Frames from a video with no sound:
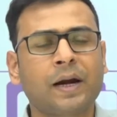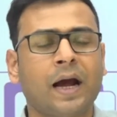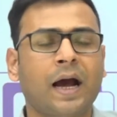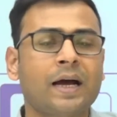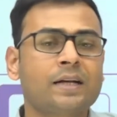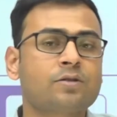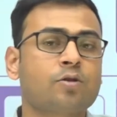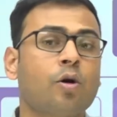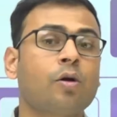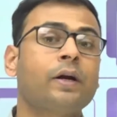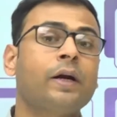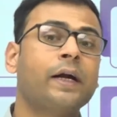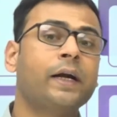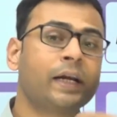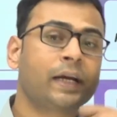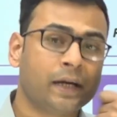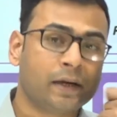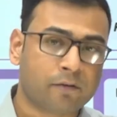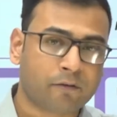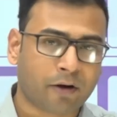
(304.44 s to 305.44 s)
has
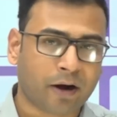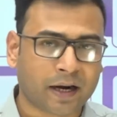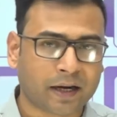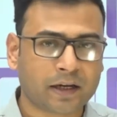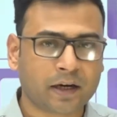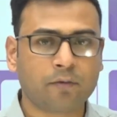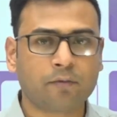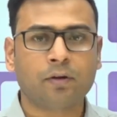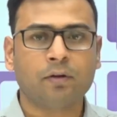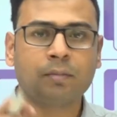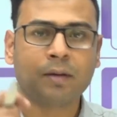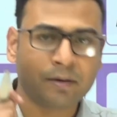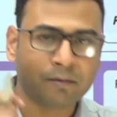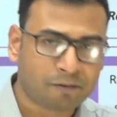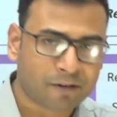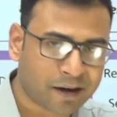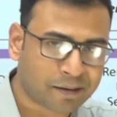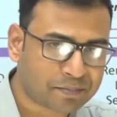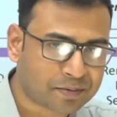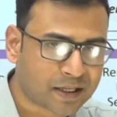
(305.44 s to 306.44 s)
already interacted with my
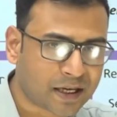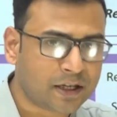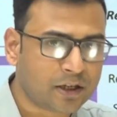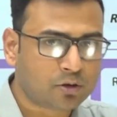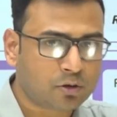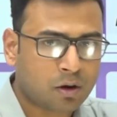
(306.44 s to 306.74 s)
website.